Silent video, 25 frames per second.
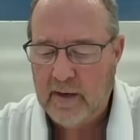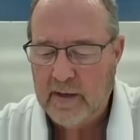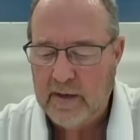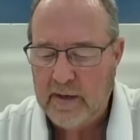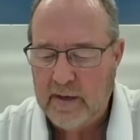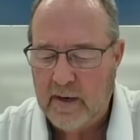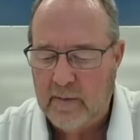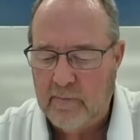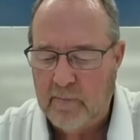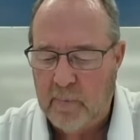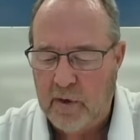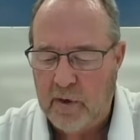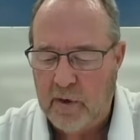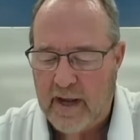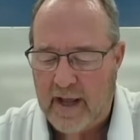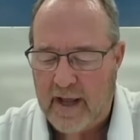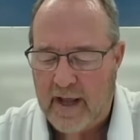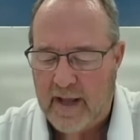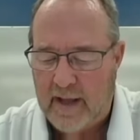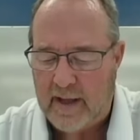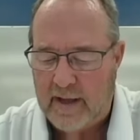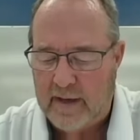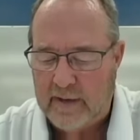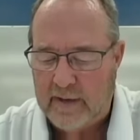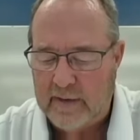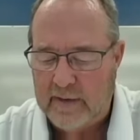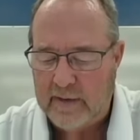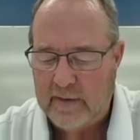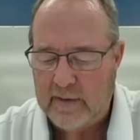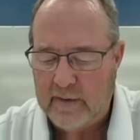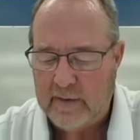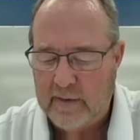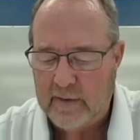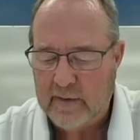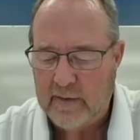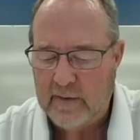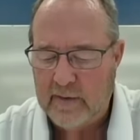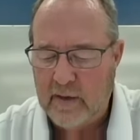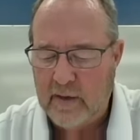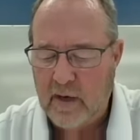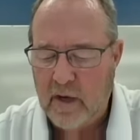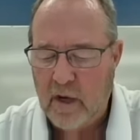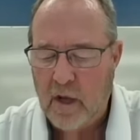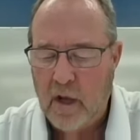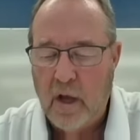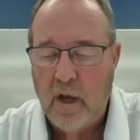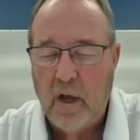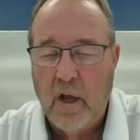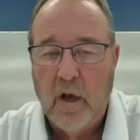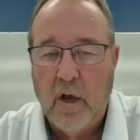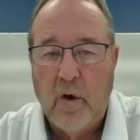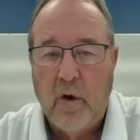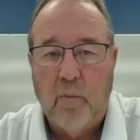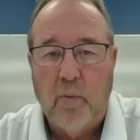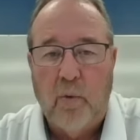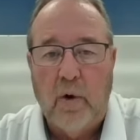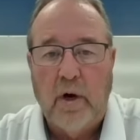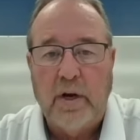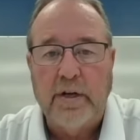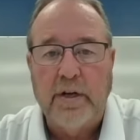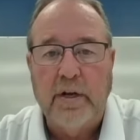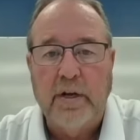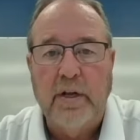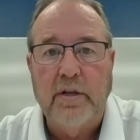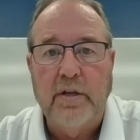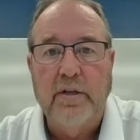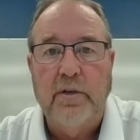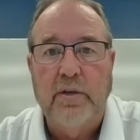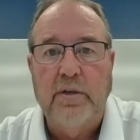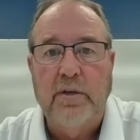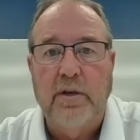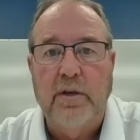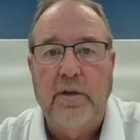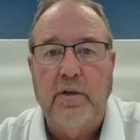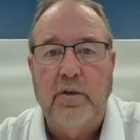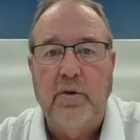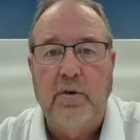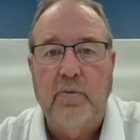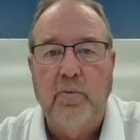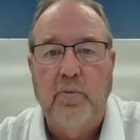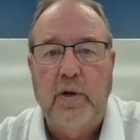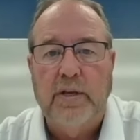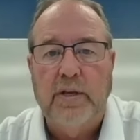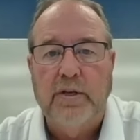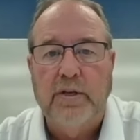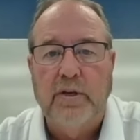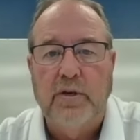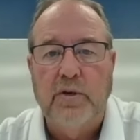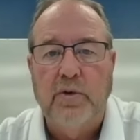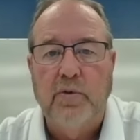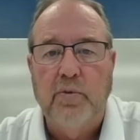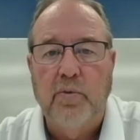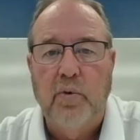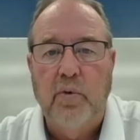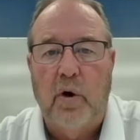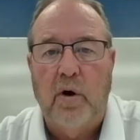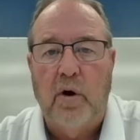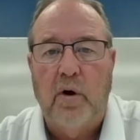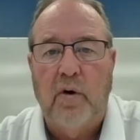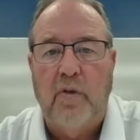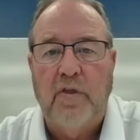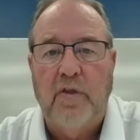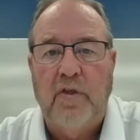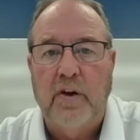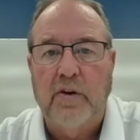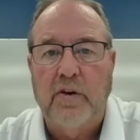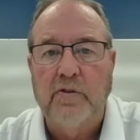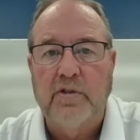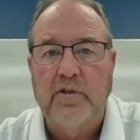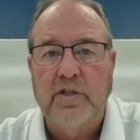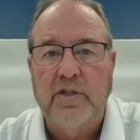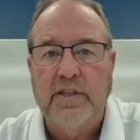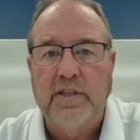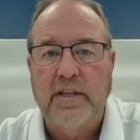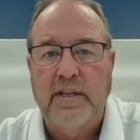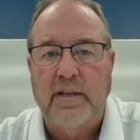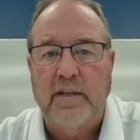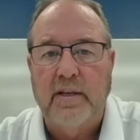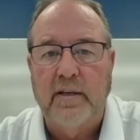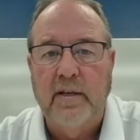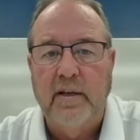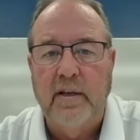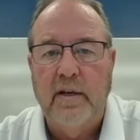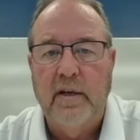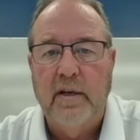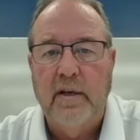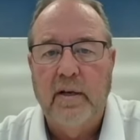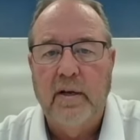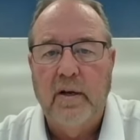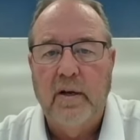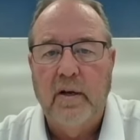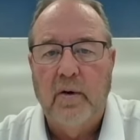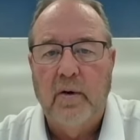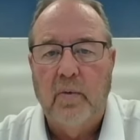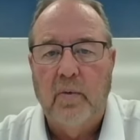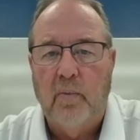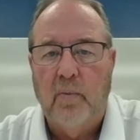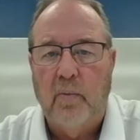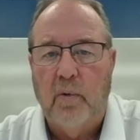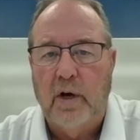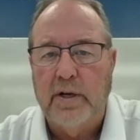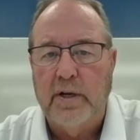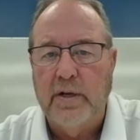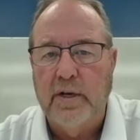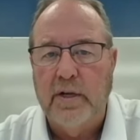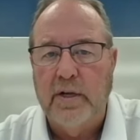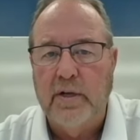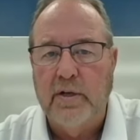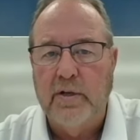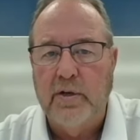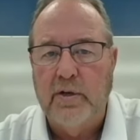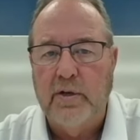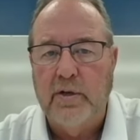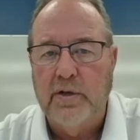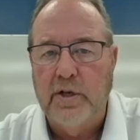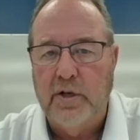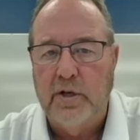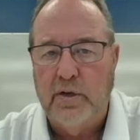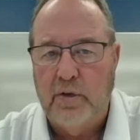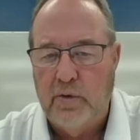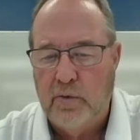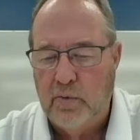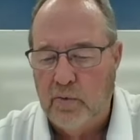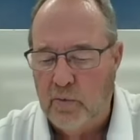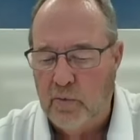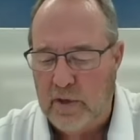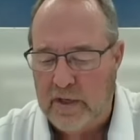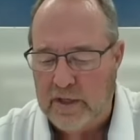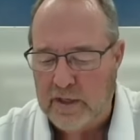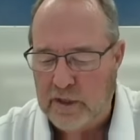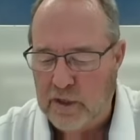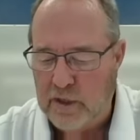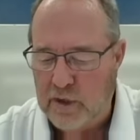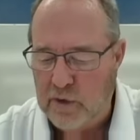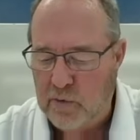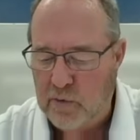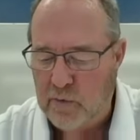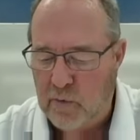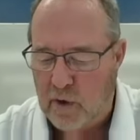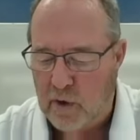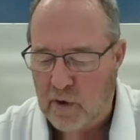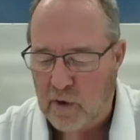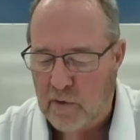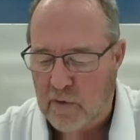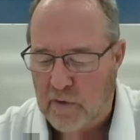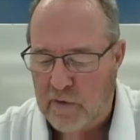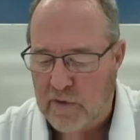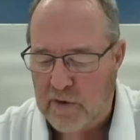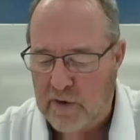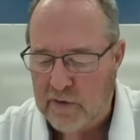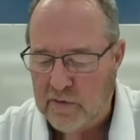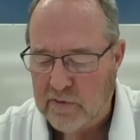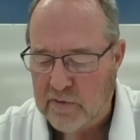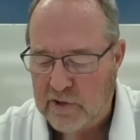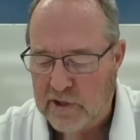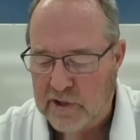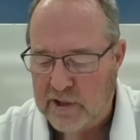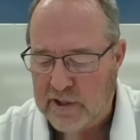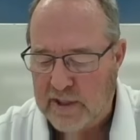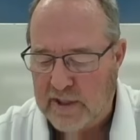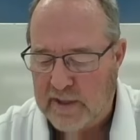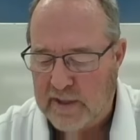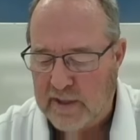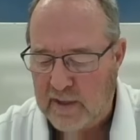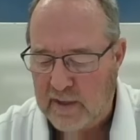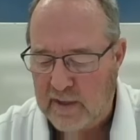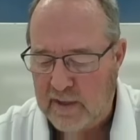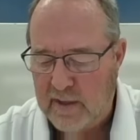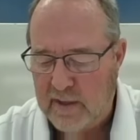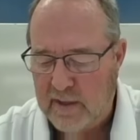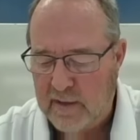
Number 9, what do you do when you are thirsty? What do you do when you are thirsty?